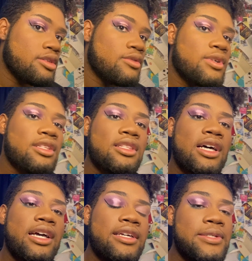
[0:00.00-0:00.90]
with a
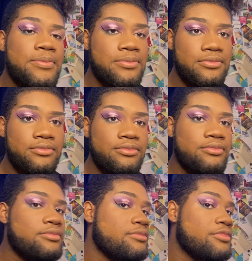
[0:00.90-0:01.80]
line.
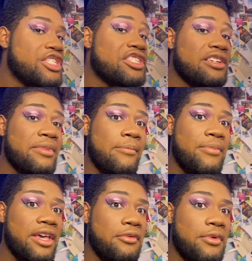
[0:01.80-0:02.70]
She's gonna be a
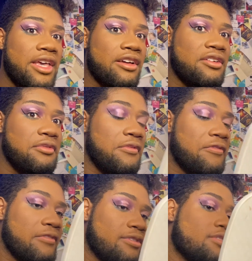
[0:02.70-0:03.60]
big wing. Oof.
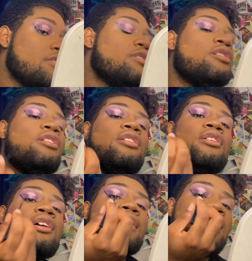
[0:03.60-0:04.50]

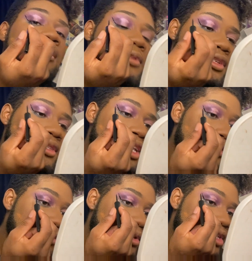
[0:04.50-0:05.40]
And now I'm just gonna
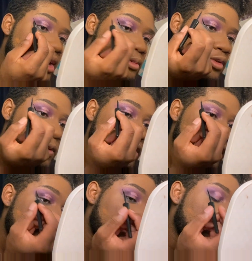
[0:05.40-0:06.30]
take from the top
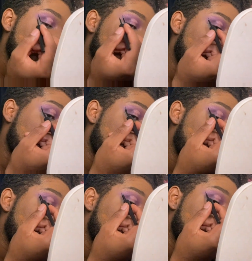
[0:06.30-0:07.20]
corner and I'm gonna drag
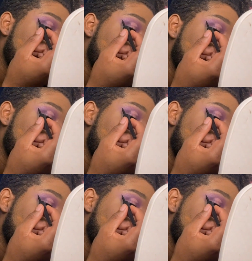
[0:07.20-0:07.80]
that straight down.